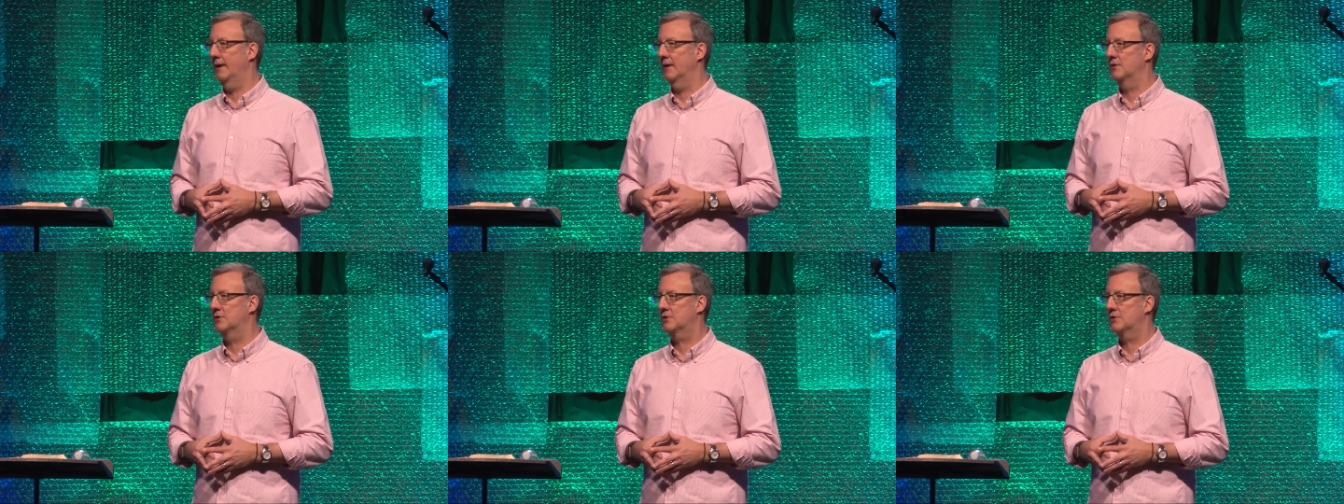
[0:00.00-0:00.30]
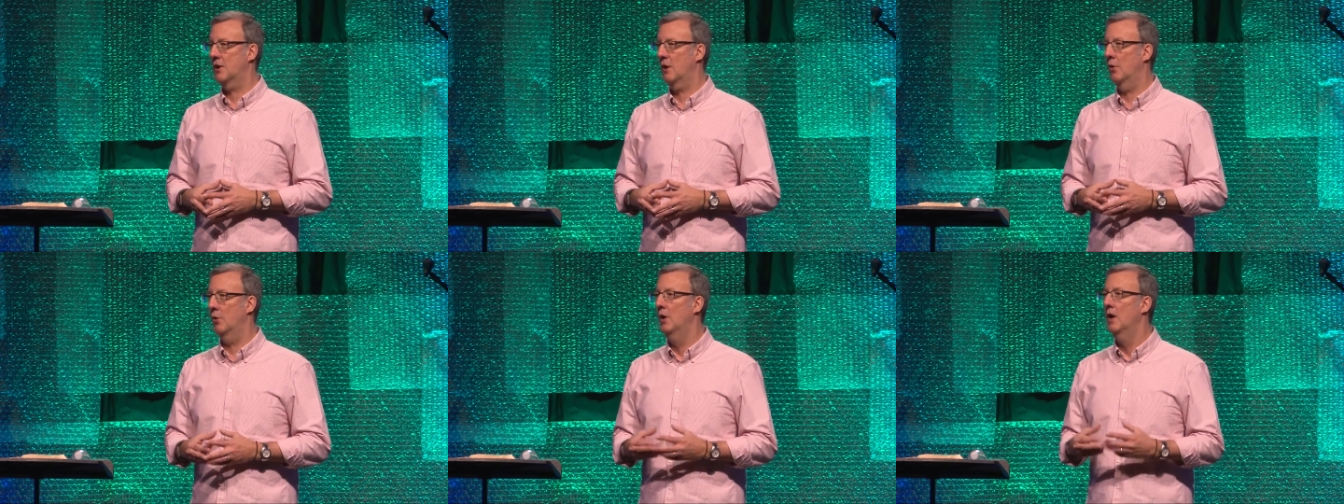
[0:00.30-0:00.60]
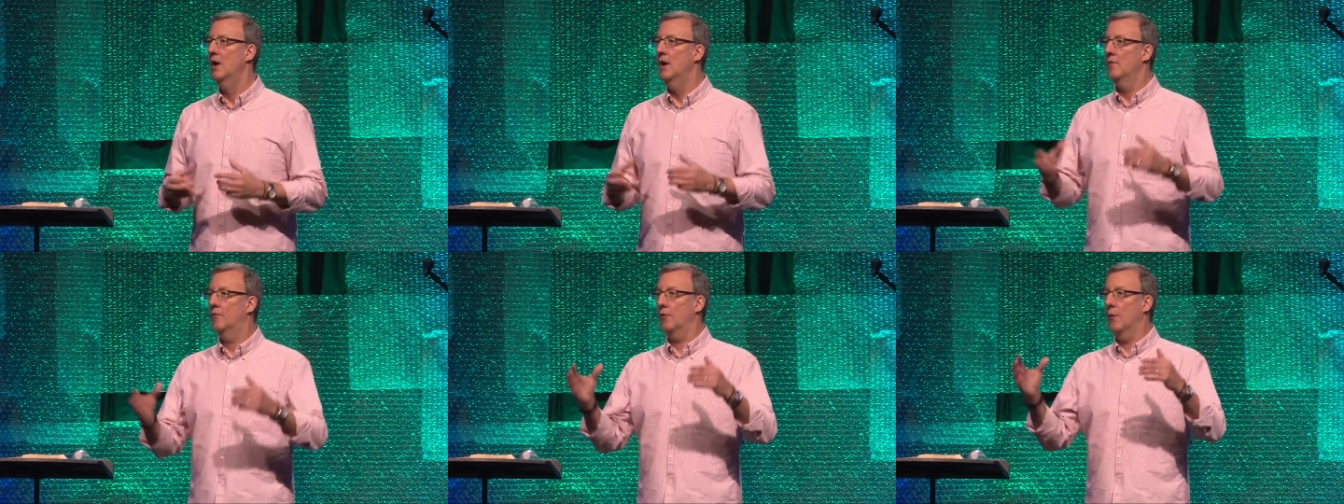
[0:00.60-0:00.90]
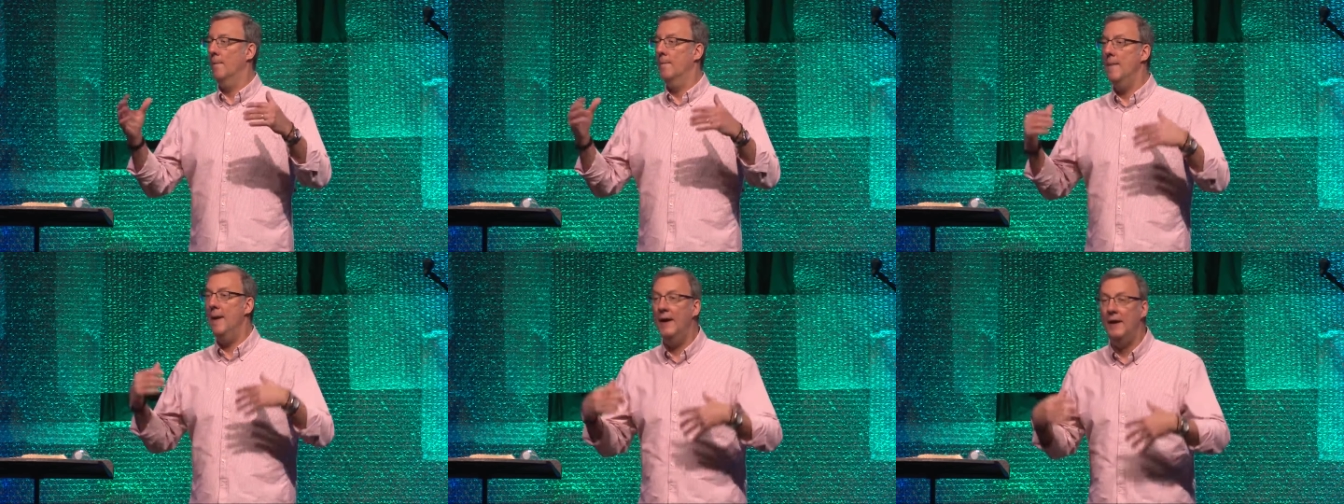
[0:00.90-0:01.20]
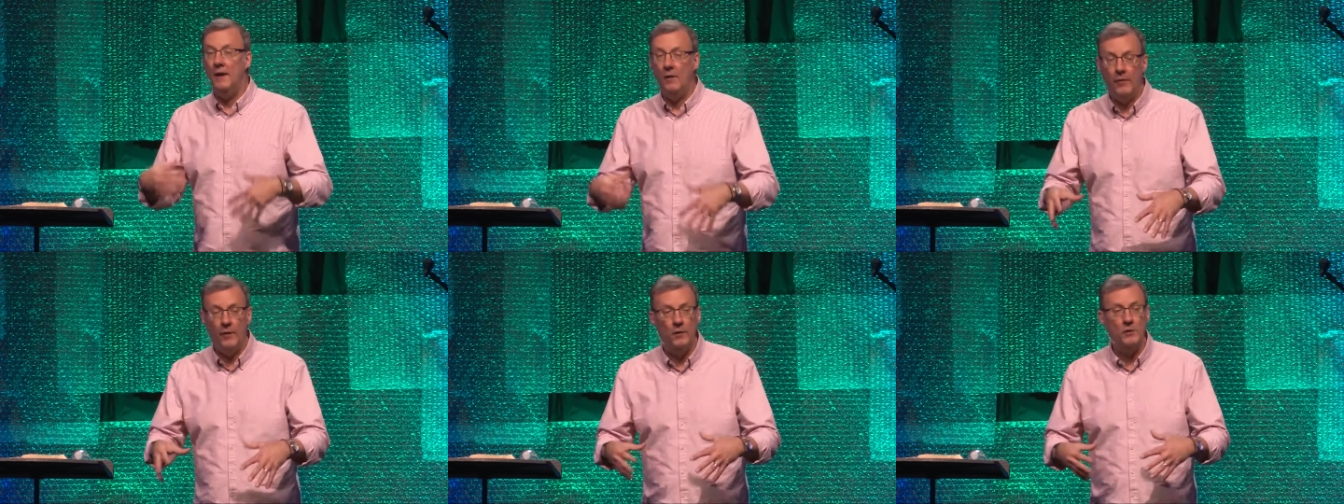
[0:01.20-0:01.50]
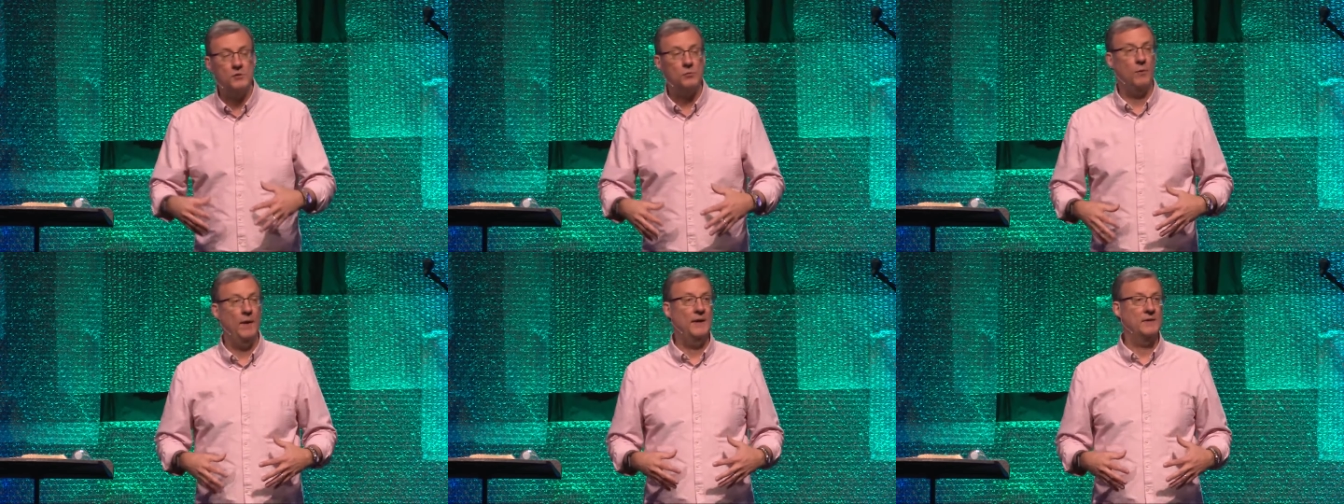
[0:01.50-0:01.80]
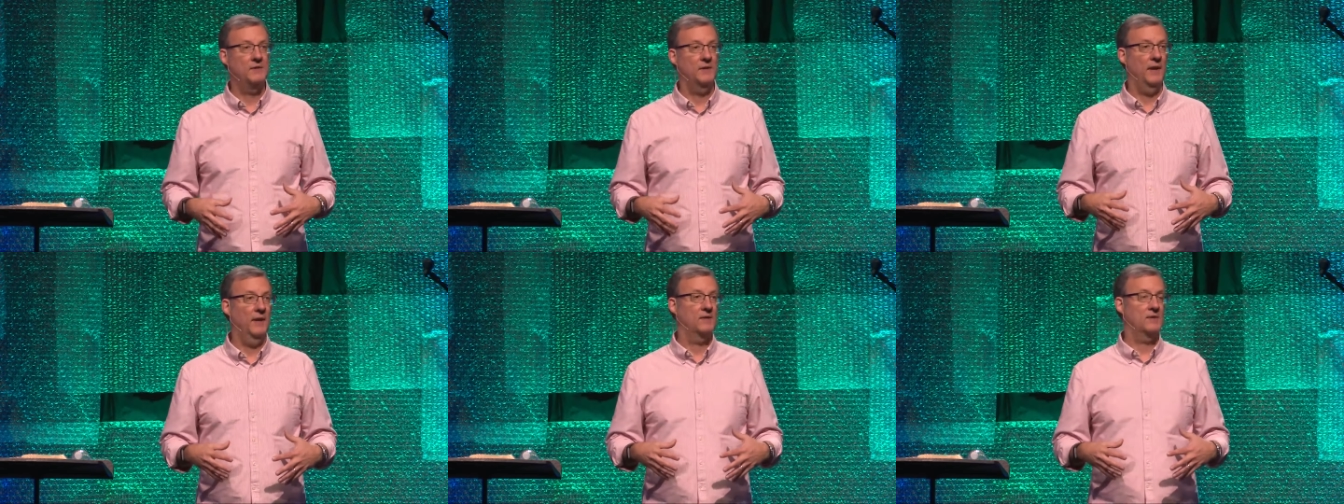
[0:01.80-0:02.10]
And so, for many of those
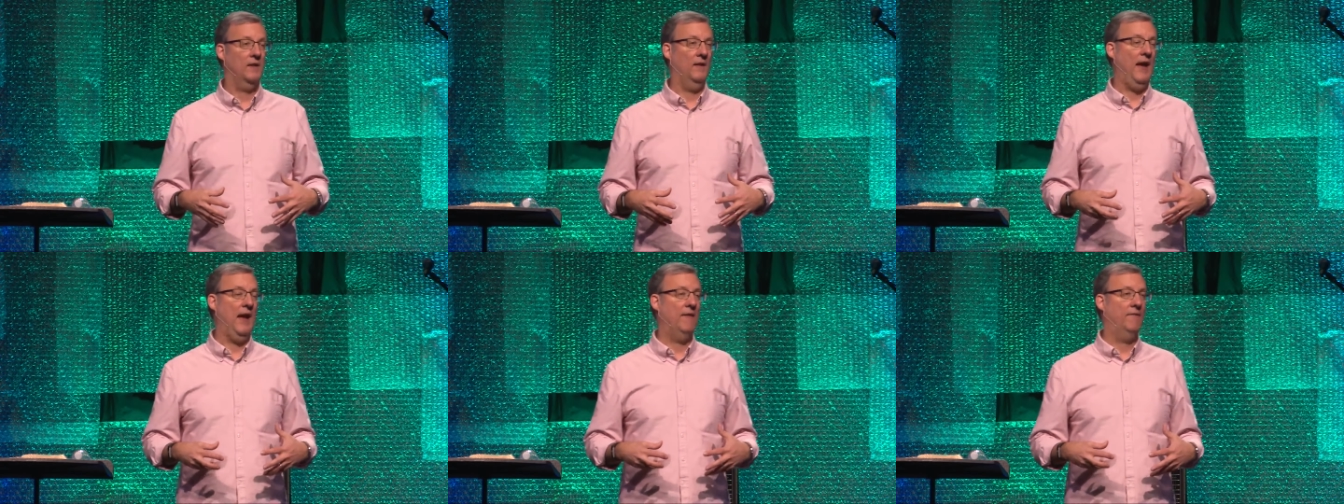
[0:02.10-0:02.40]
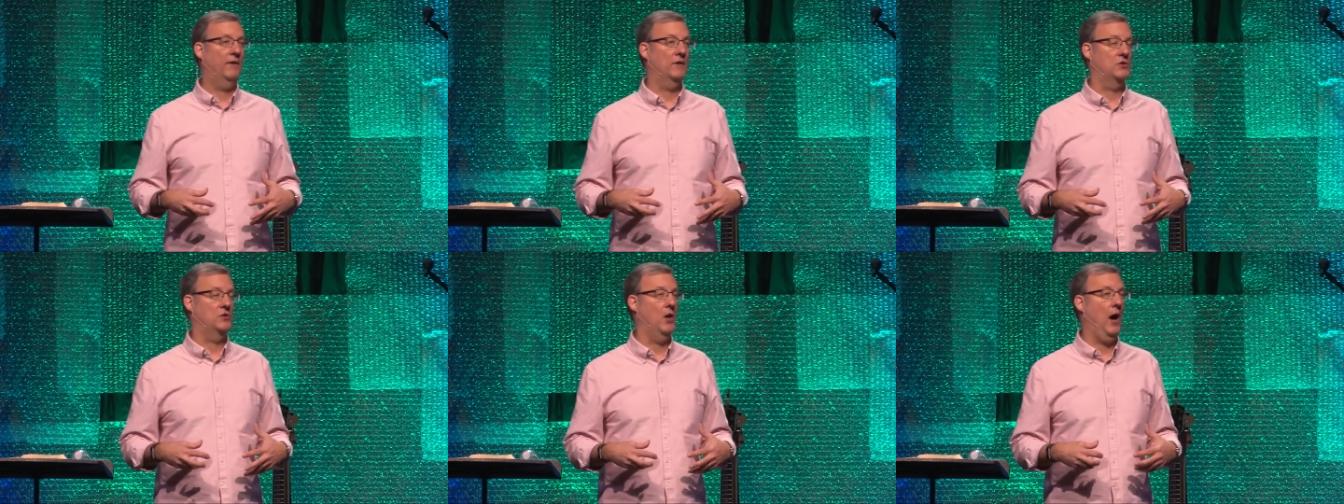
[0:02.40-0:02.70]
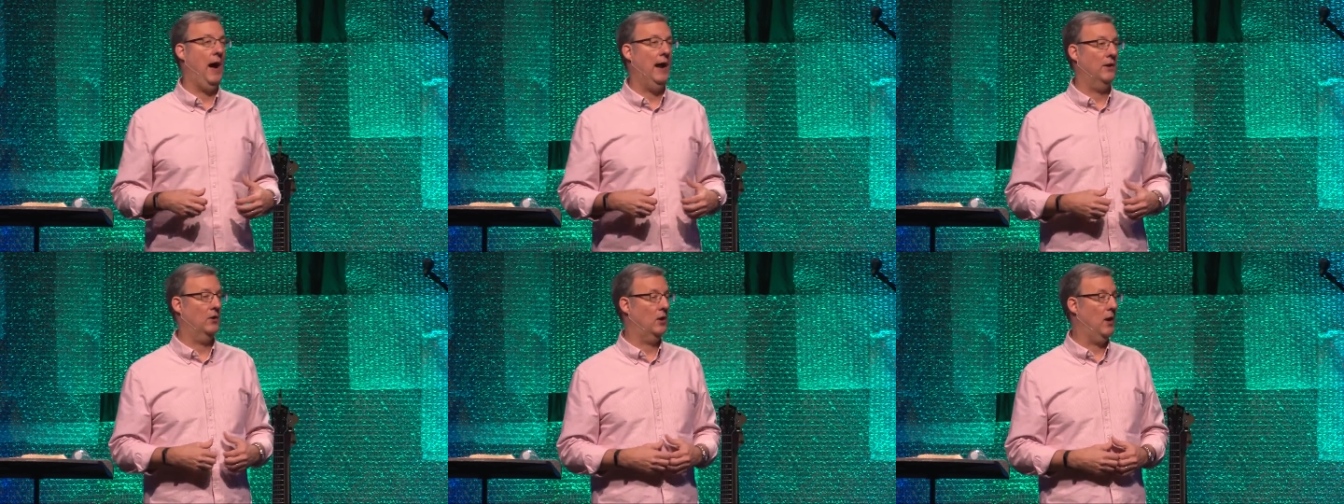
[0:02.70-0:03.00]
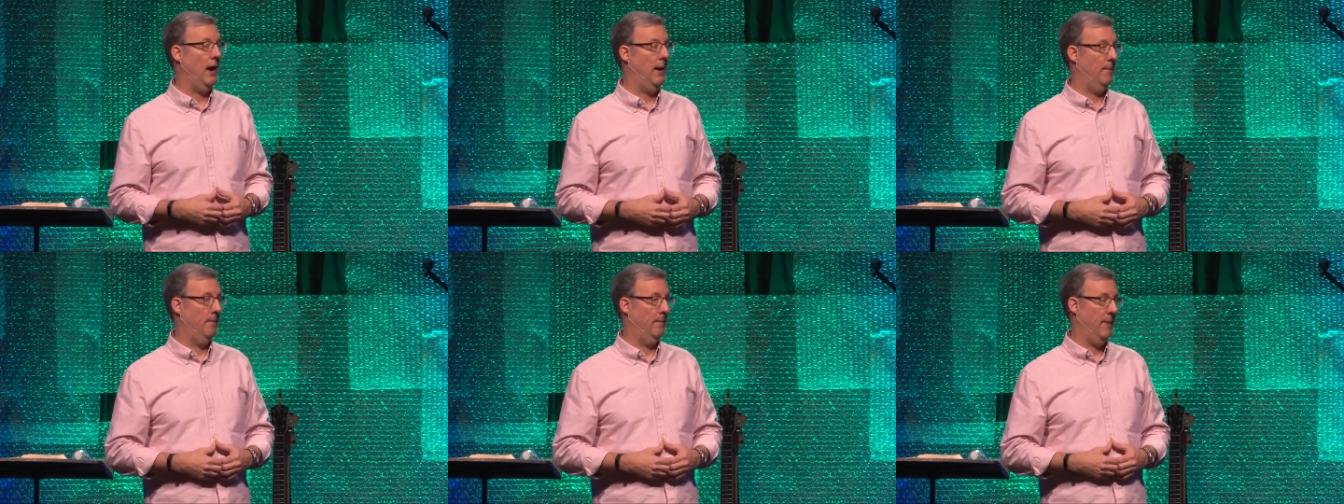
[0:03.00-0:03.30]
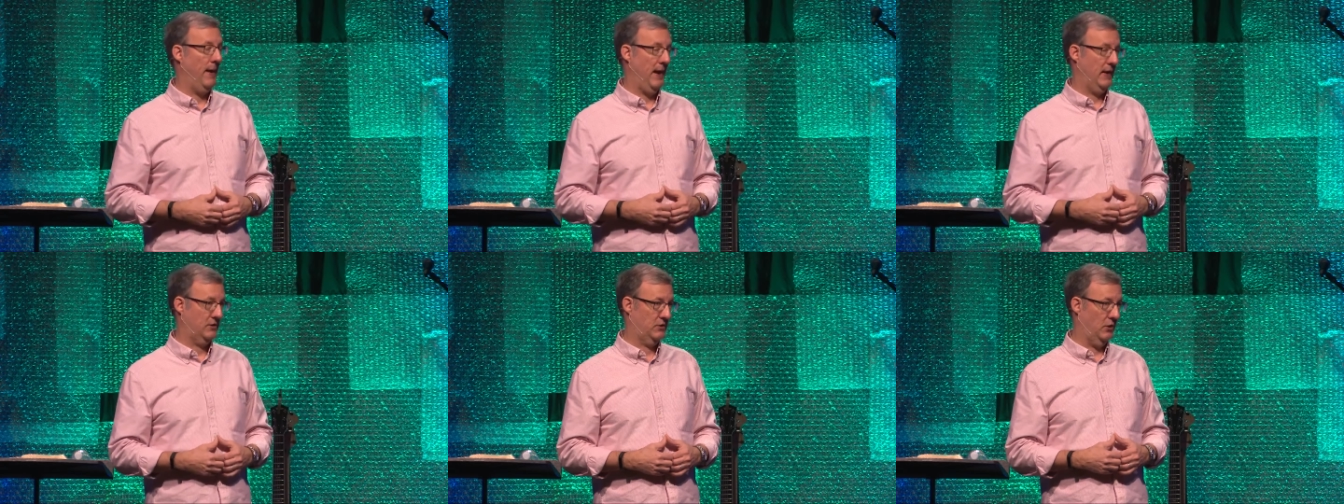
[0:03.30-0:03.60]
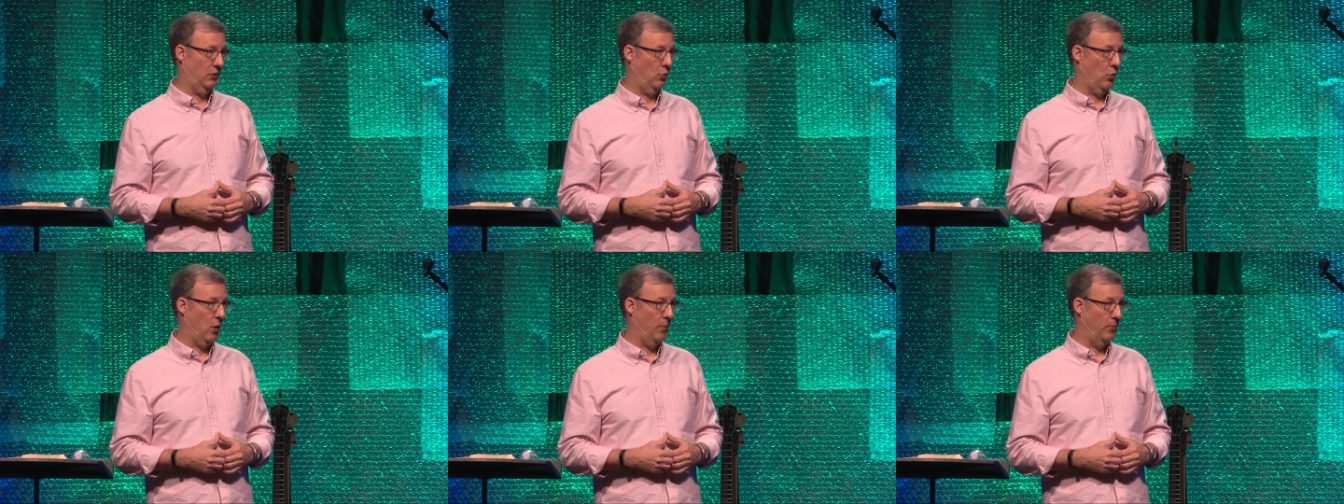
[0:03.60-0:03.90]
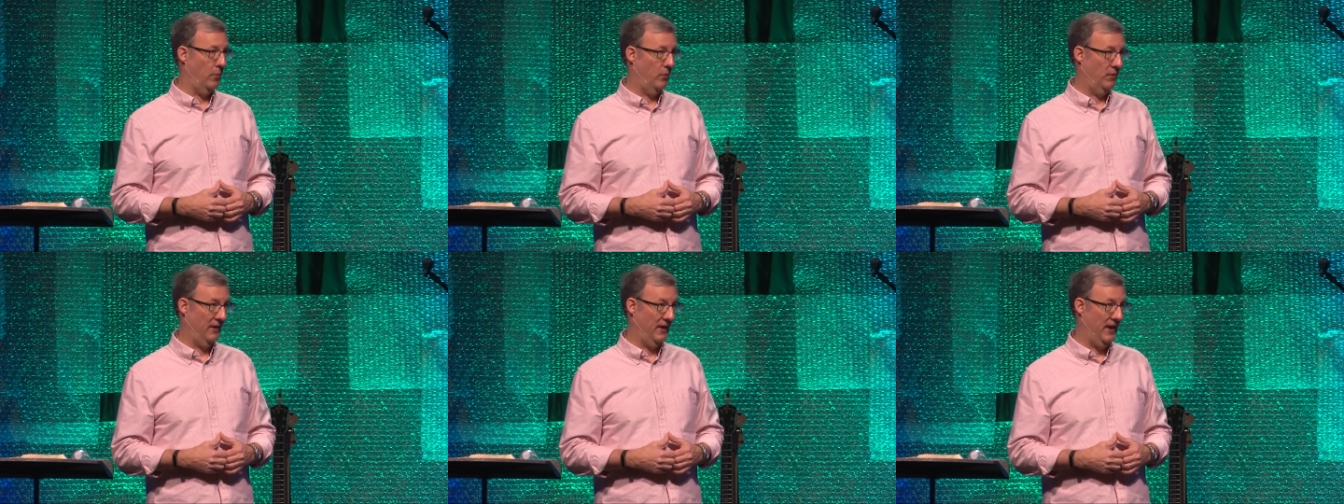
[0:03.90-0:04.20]
residents, life has not gotten back to
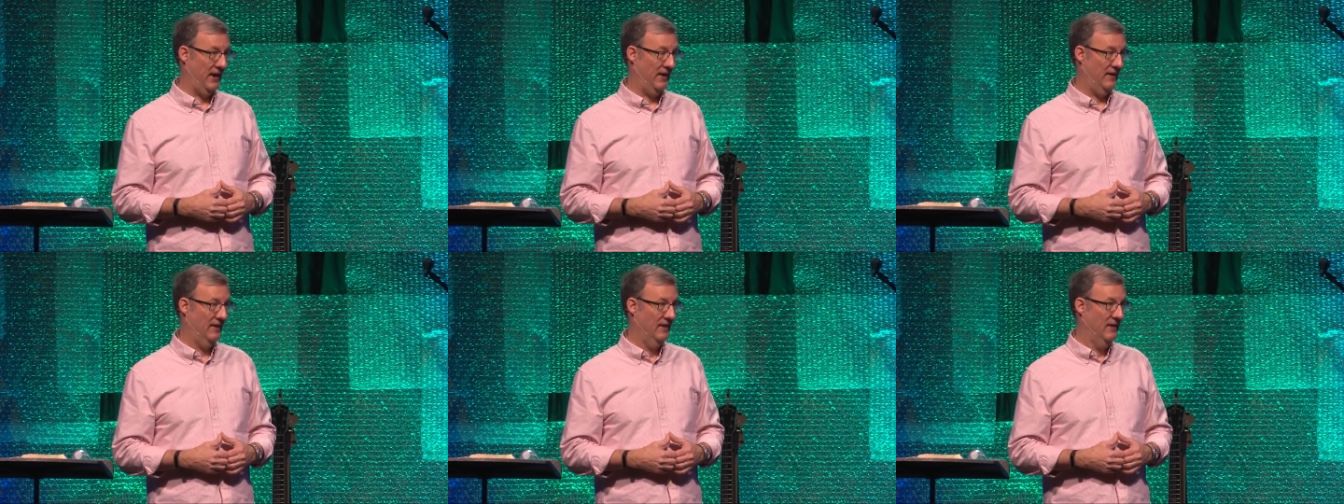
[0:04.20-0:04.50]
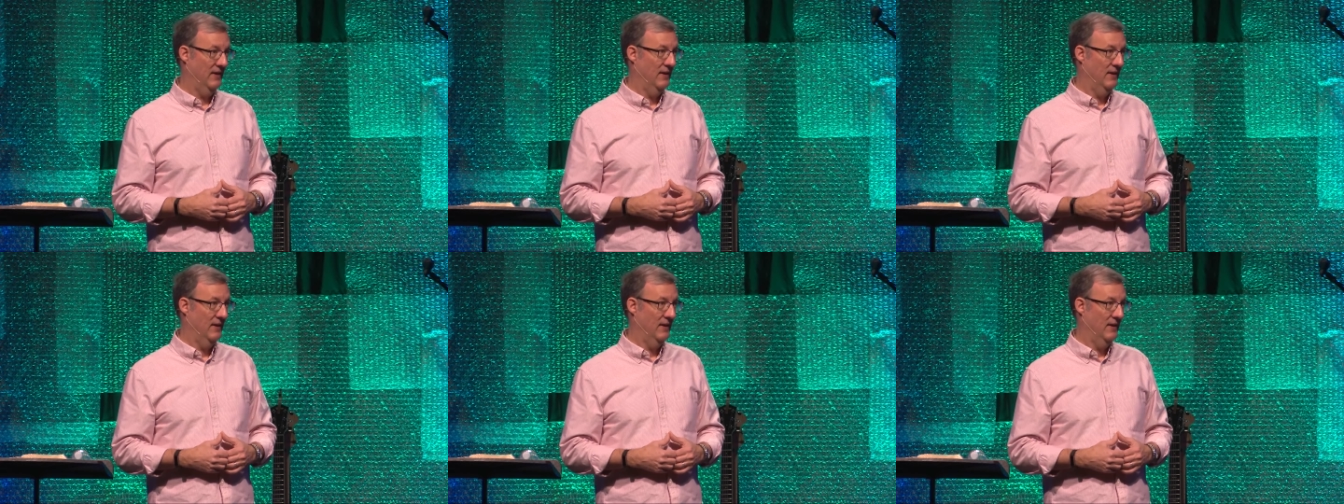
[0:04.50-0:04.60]
normal yet.